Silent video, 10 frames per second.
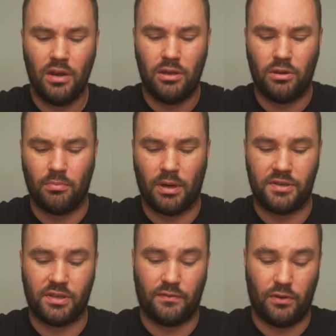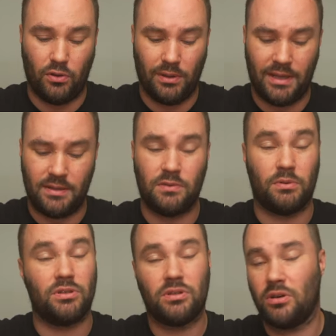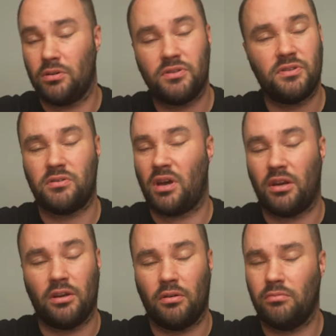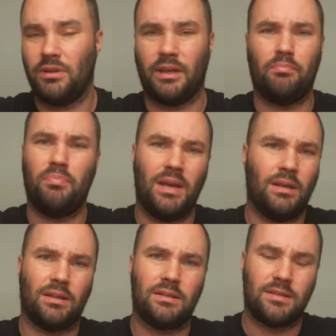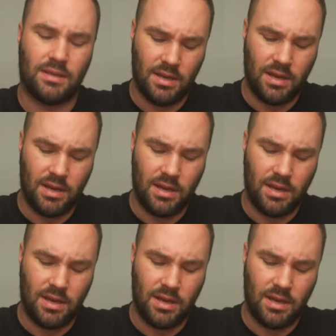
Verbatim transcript: You can buy yourself a new lens, which costs, I don't know, like peanuts,